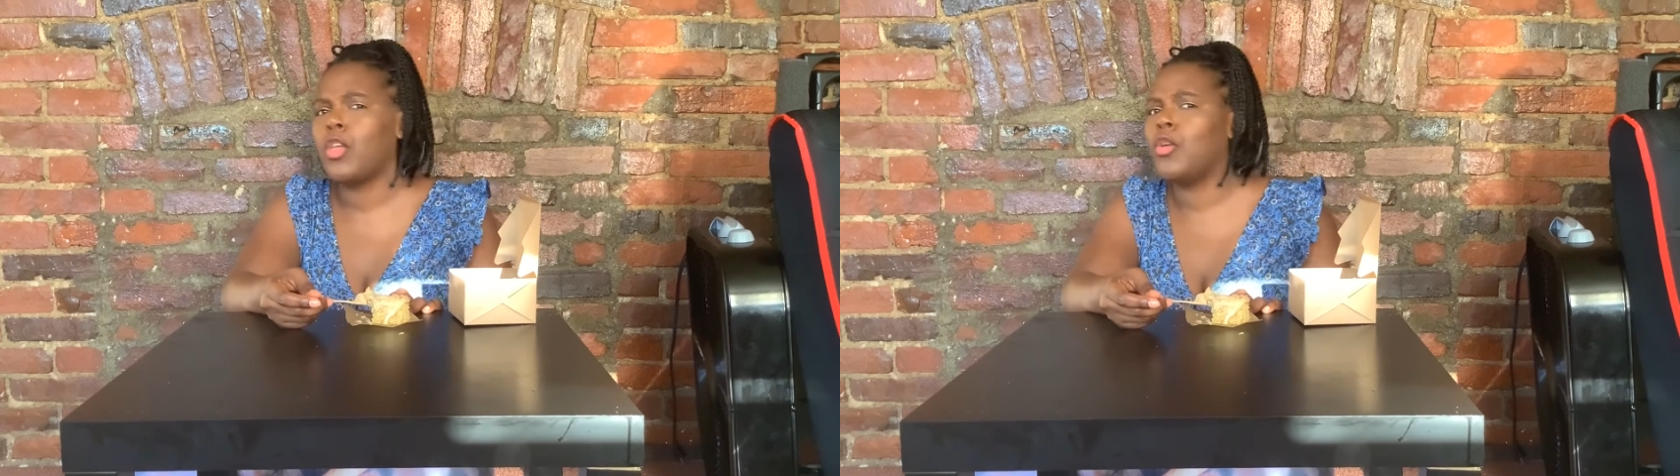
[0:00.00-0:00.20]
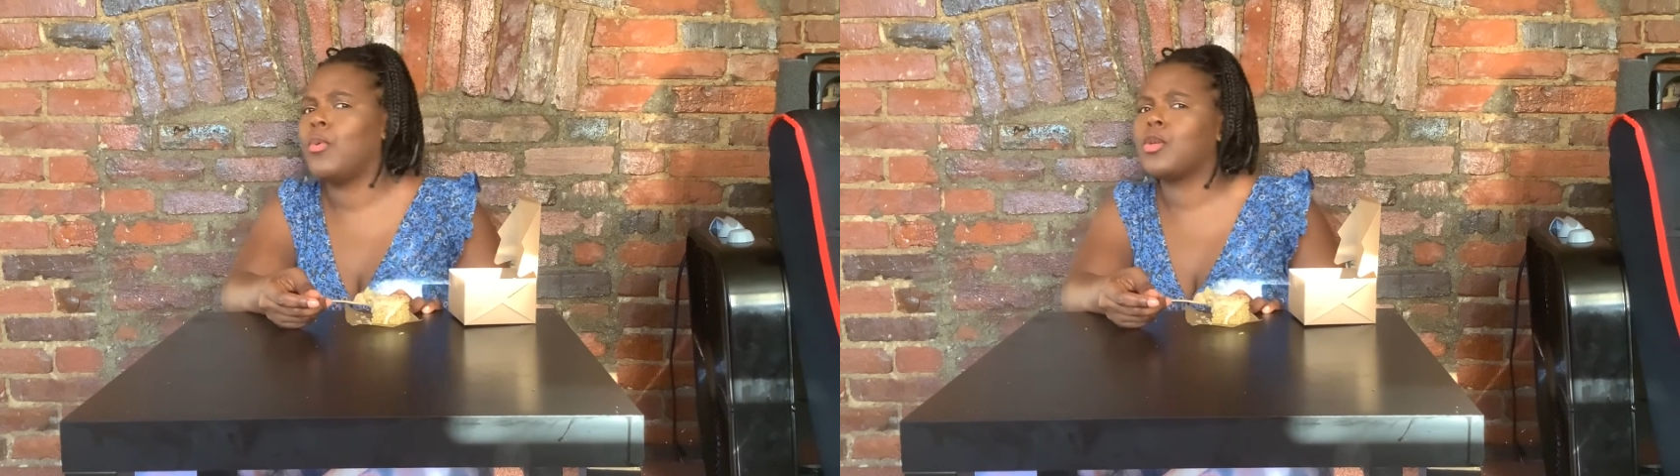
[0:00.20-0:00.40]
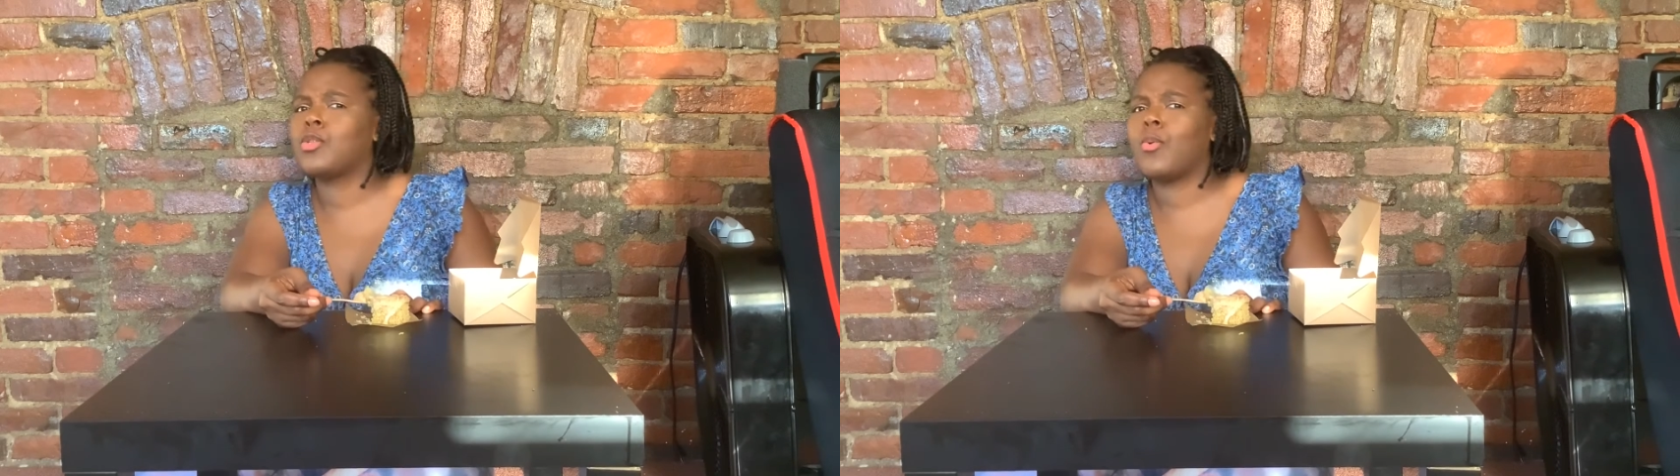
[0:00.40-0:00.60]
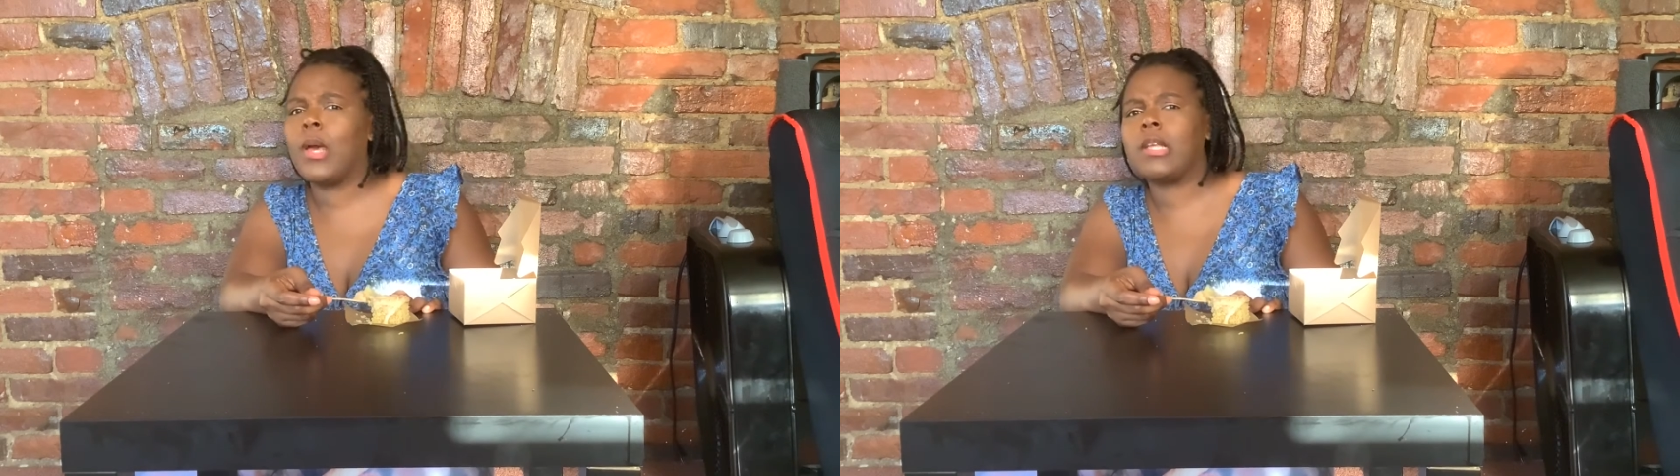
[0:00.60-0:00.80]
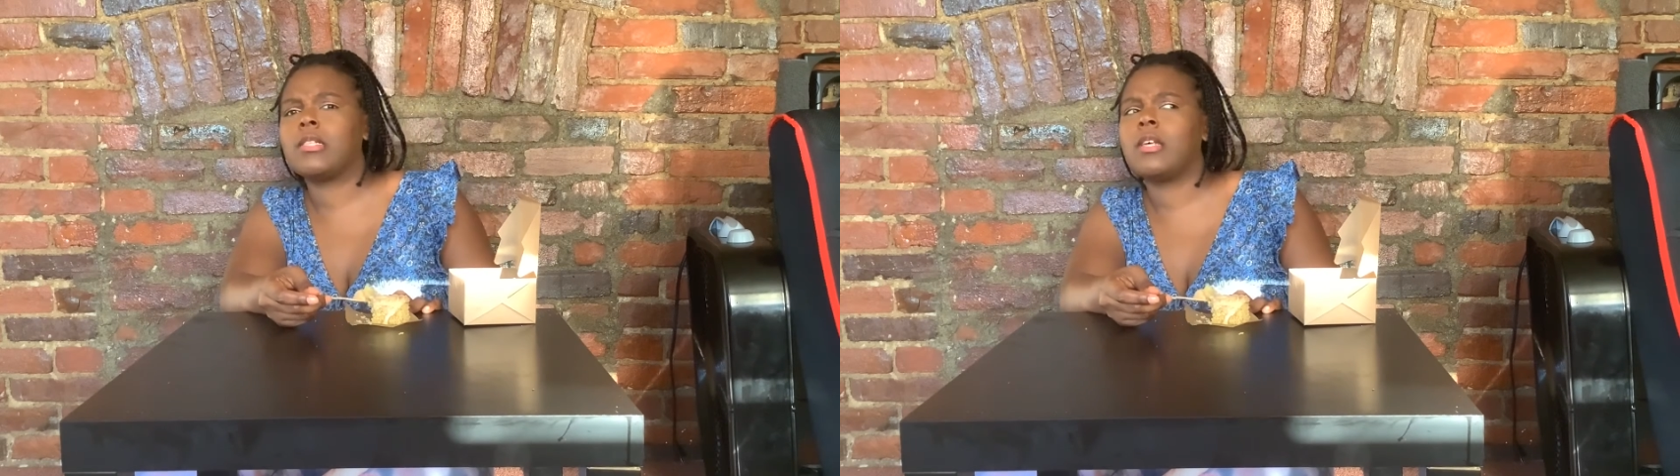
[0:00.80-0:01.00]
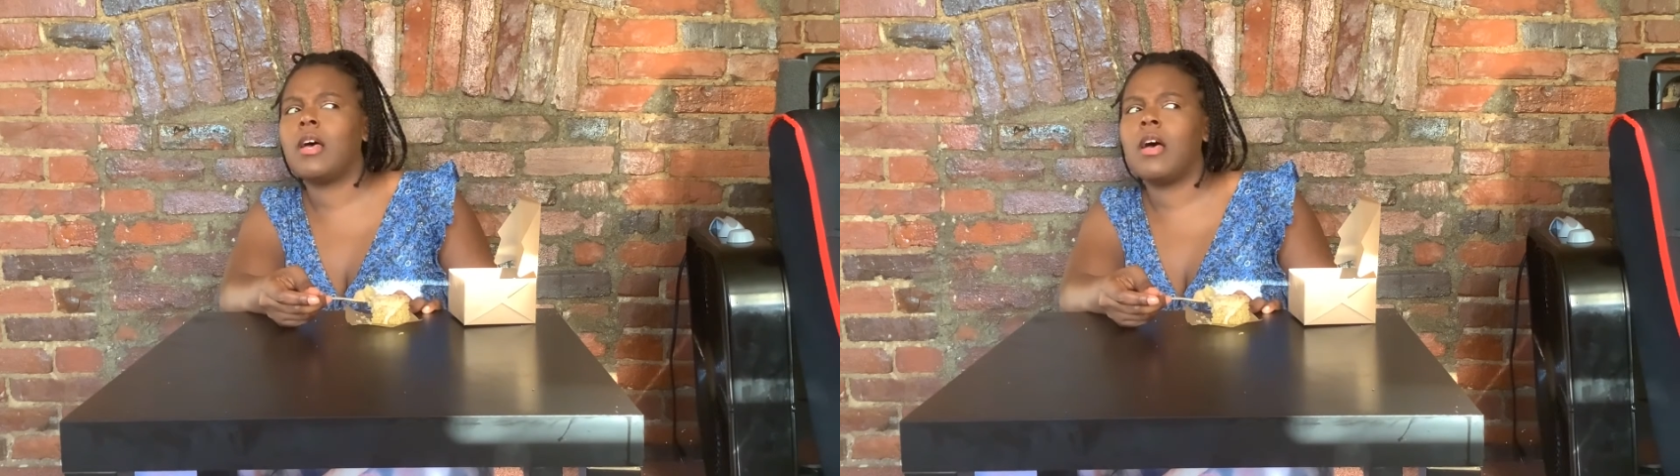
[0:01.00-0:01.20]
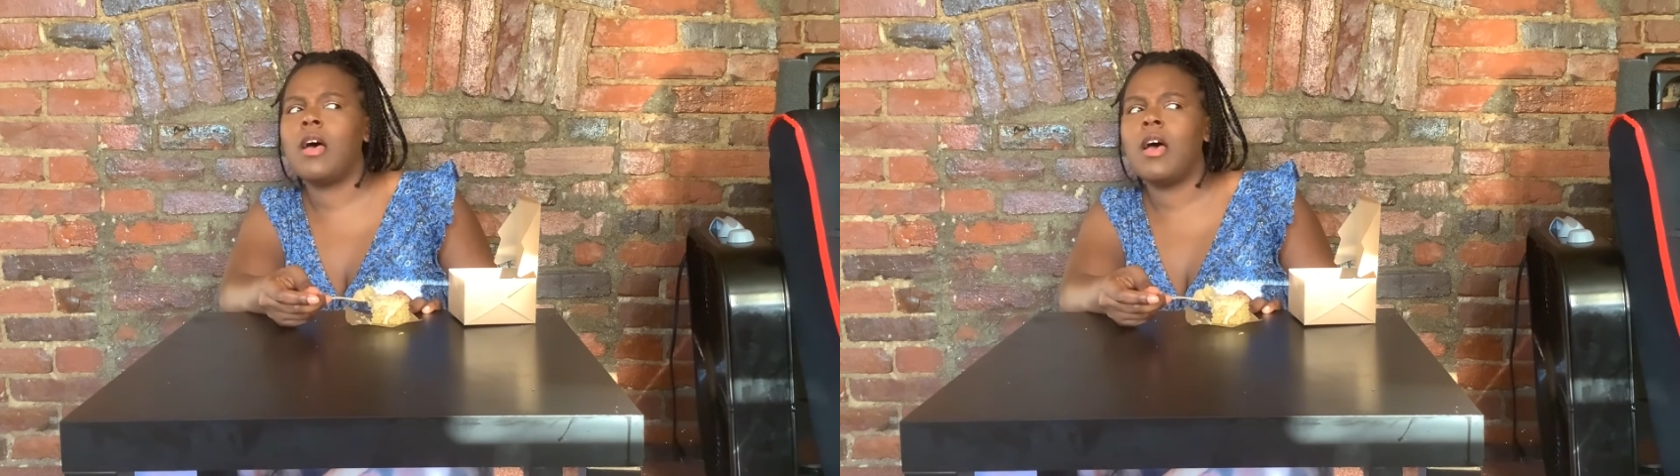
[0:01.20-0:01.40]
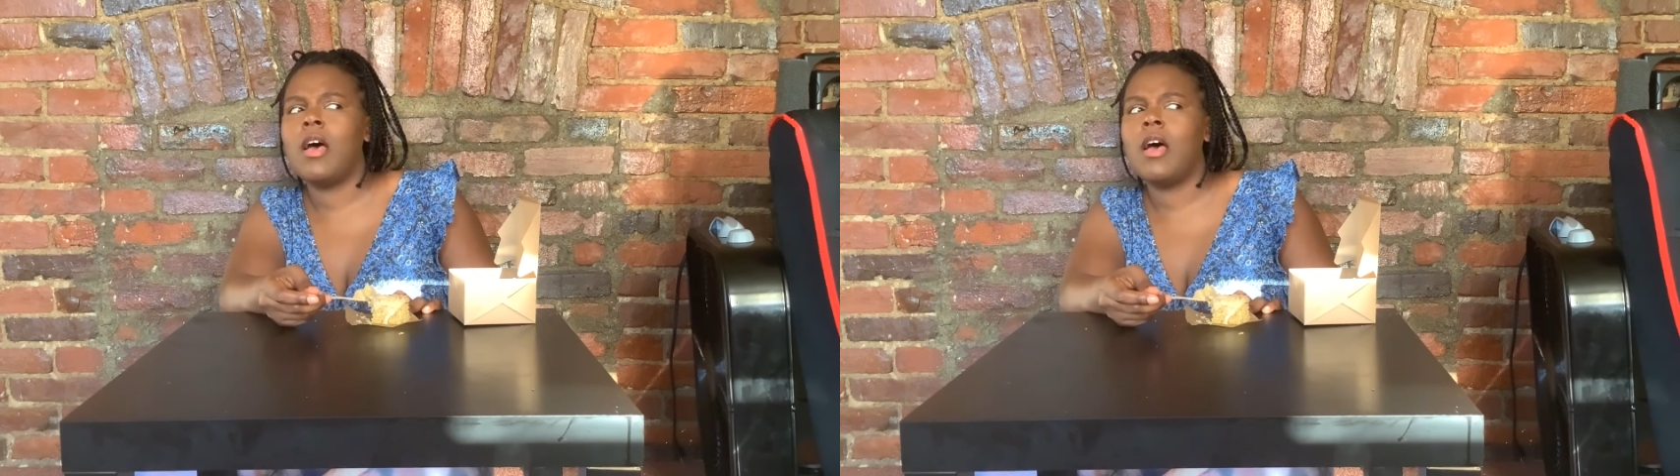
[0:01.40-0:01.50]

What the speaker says: You was quick to